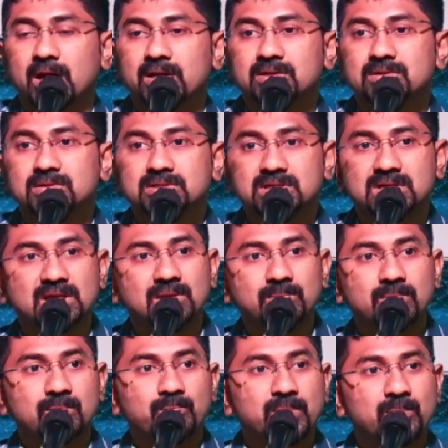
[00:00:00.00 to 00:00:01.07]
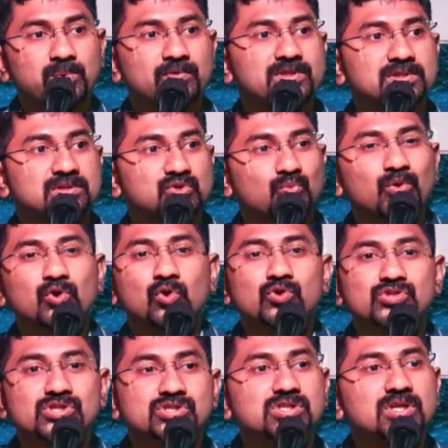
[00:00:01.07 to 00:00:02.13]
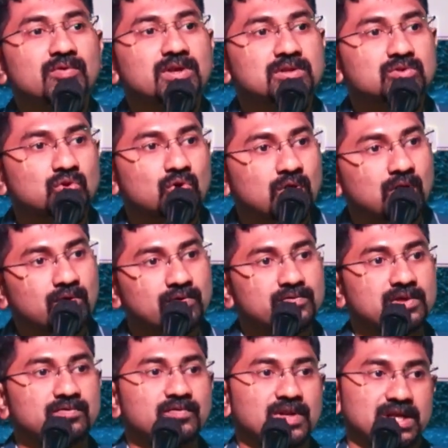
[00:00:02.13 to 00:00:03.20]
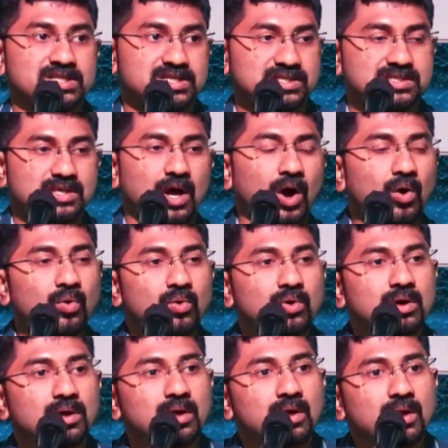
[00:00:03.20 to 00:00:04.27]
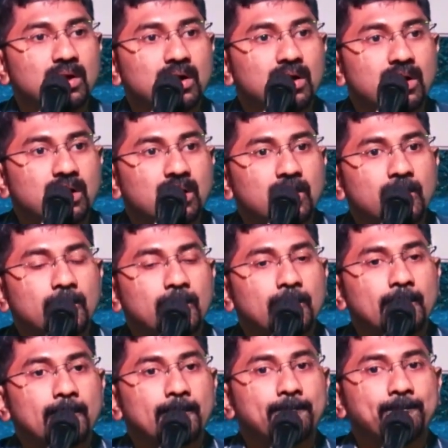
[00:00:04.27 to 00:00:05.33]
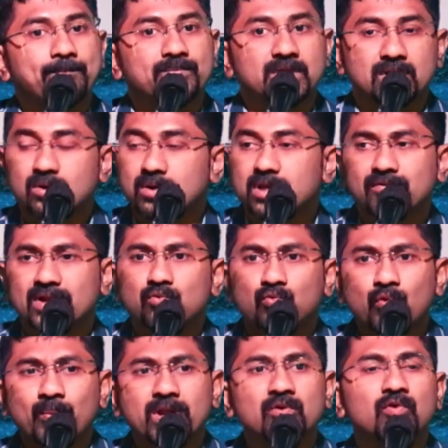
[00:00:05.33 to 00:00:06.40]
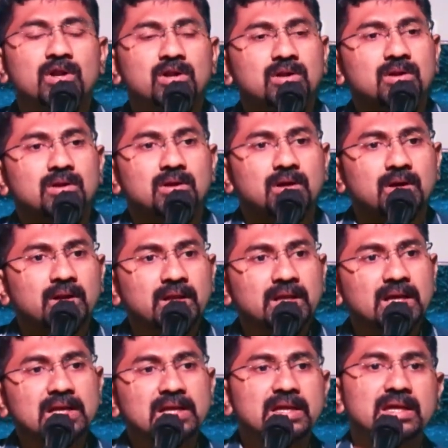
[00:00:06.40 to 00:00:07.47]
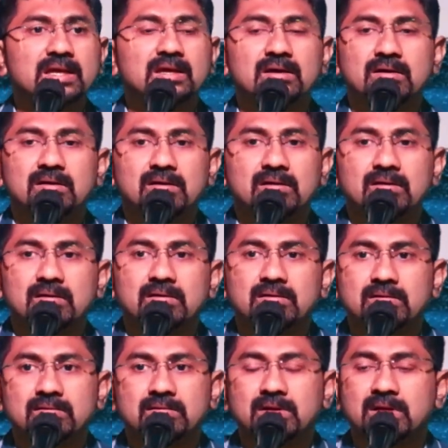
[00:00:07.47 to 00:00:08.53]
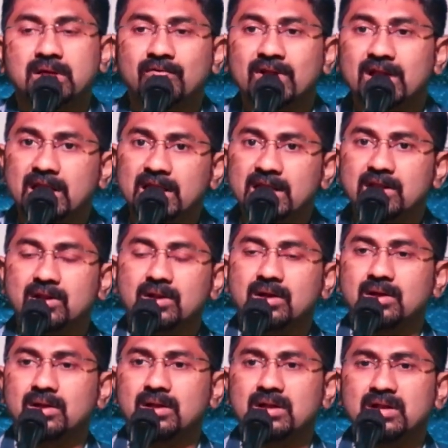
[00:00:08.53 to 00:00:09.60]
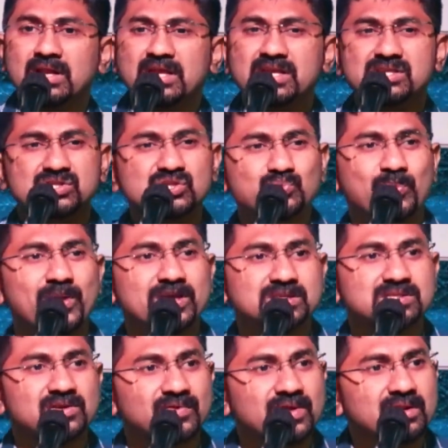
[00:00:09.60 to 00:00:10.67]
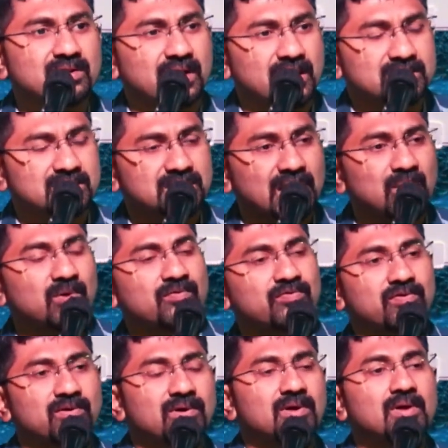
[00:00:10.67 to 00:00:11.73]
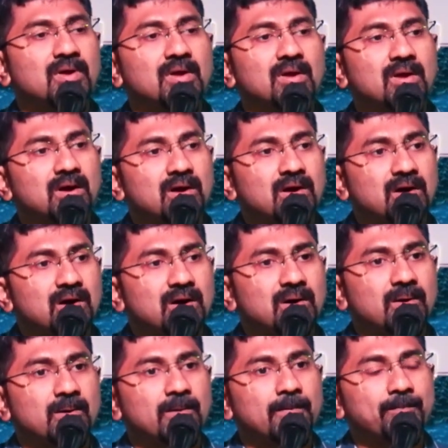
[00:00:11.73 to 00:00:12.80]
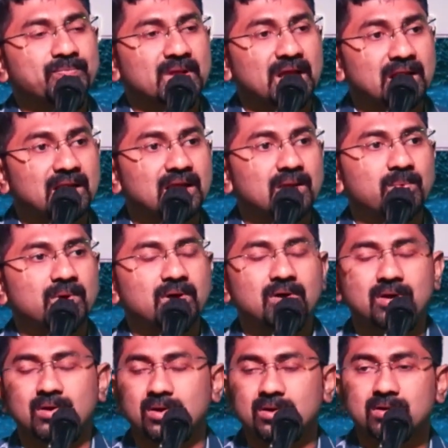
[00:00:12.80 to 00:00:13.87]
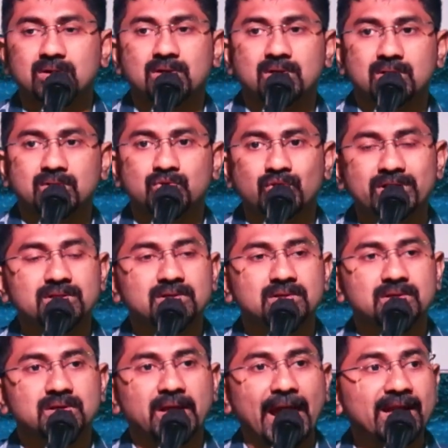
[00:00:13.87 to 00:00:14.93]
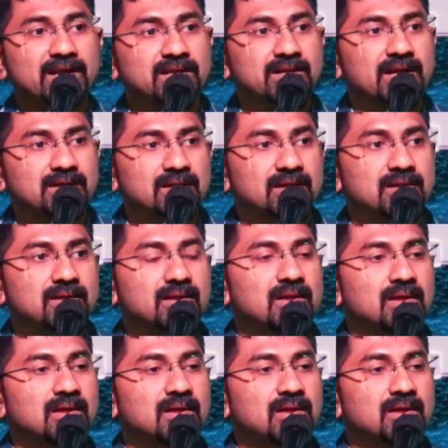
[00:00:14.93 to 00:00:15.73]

and uh, people with tuberculosis they were thrown out of the villages how uh, you know even women were really uh, given a uh, least space even at the time of uh, um, labor or during the antenatal